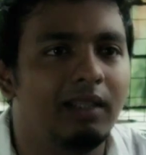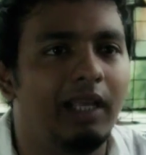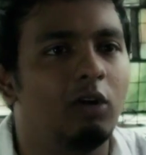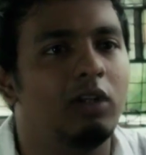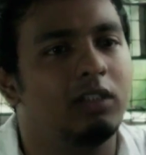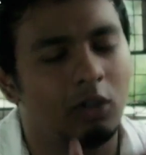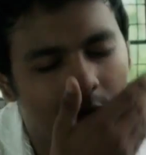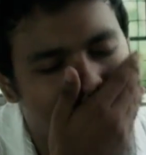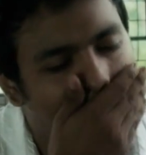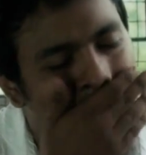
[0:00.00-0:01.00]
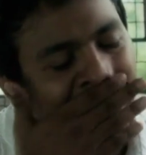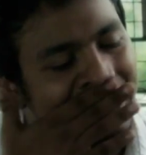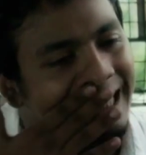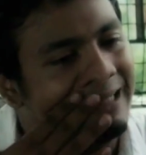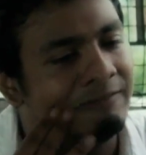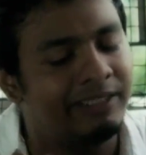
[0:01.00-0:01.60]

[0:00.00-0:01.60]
They told us to go to Mumbai.